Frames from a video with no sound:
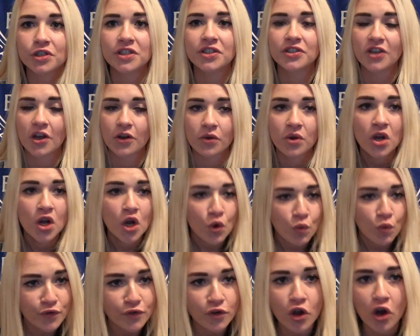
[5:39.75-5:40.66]
So
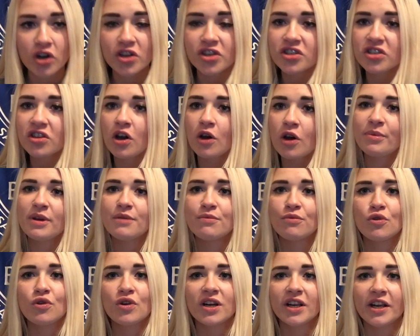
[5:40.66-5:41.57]
we've got to start being
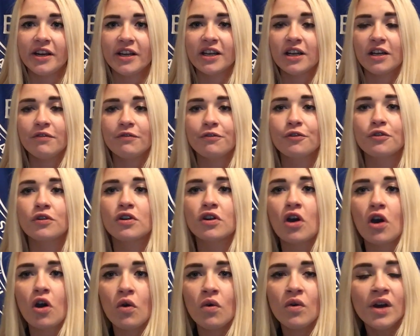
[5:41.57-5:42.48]
more clinical in front of
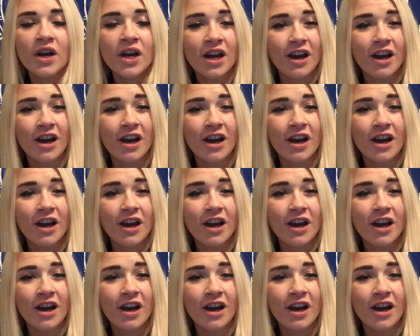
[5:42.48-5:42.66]
goal.